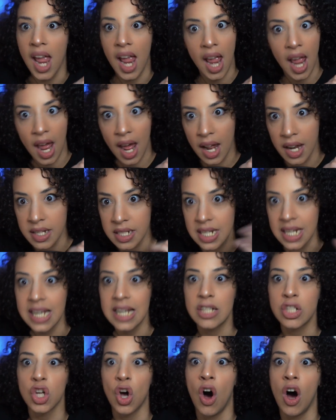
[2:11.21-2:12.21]
and
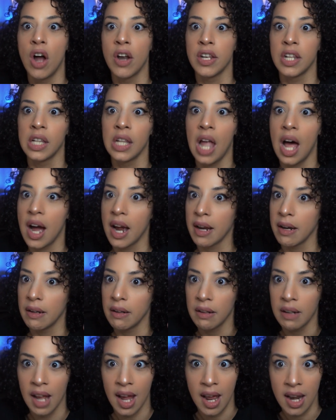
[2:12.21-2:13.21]
it's
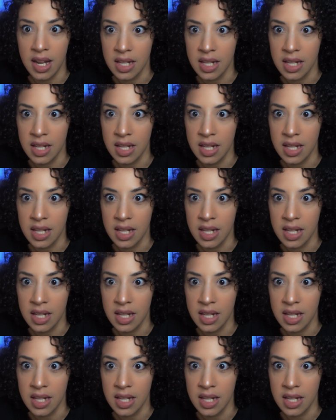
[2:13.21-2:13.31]
online and